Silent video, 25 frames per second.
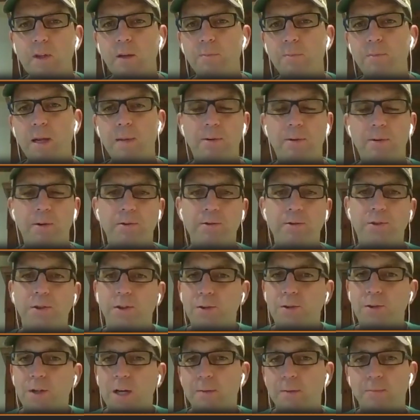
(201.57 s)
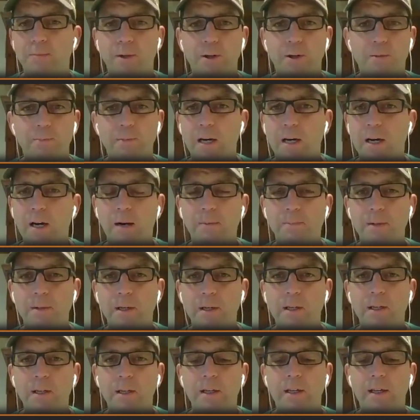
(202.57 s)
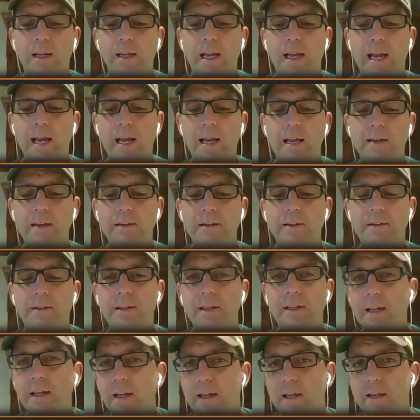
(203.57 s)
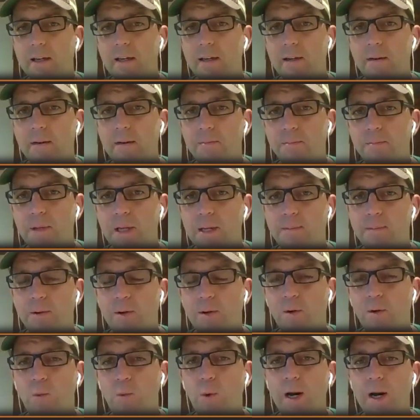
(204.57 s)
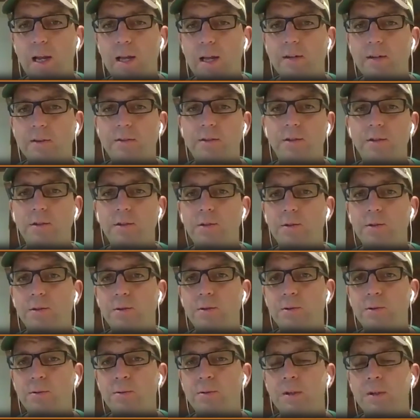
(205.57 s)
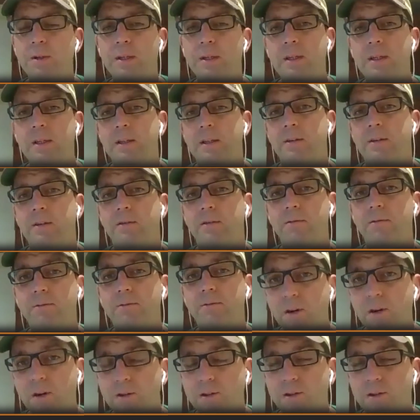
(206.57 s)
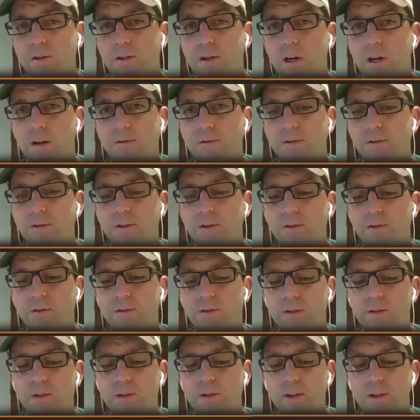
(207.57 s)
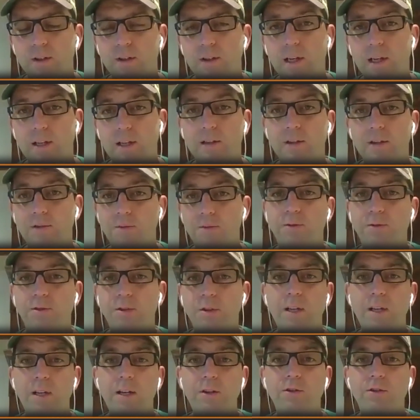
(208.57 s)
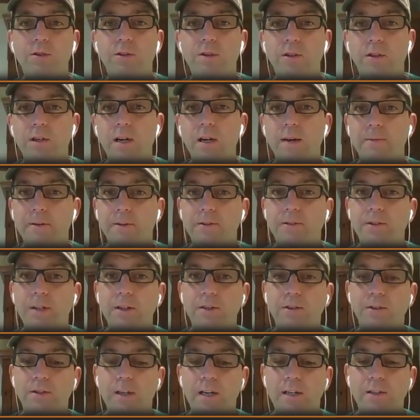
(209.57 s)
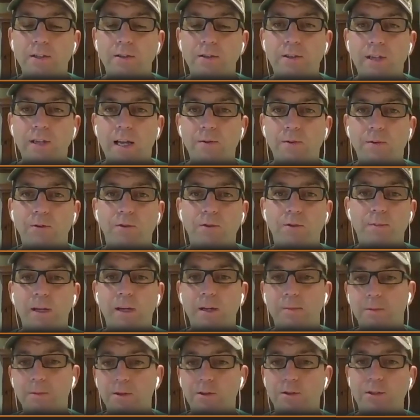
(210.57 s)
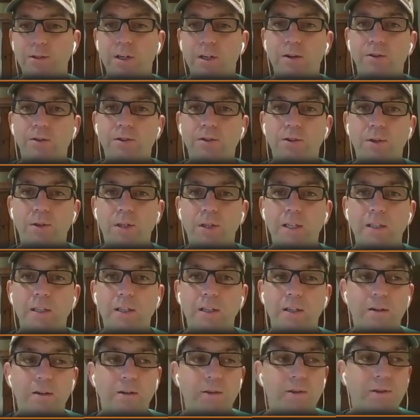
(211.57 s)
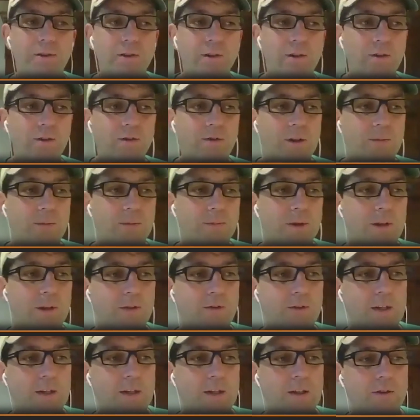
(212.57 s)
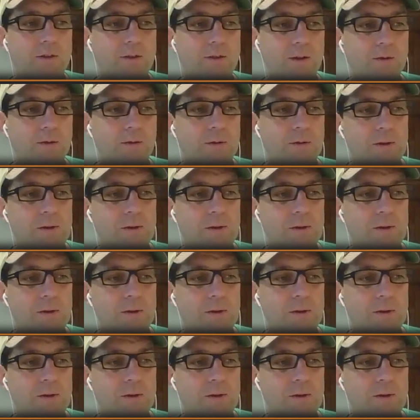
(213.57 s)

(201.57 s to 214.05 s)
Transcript: People still try to put them up. And then people ran to virtual offices. And this was the nature of the conversation I just had with somebody. I'm going to share screen here and show you something in a second too.